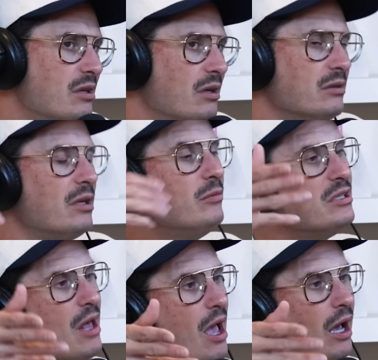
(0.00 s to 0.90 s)
this and it
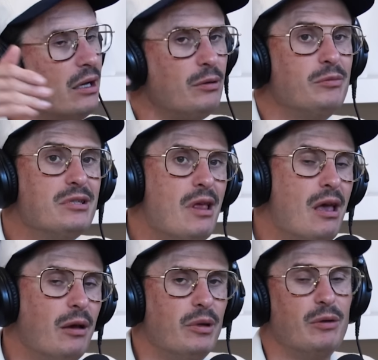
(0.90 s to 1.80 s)
was that and it yeah. was
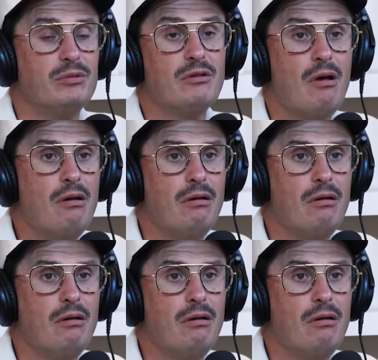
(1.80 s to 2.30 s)
them and it was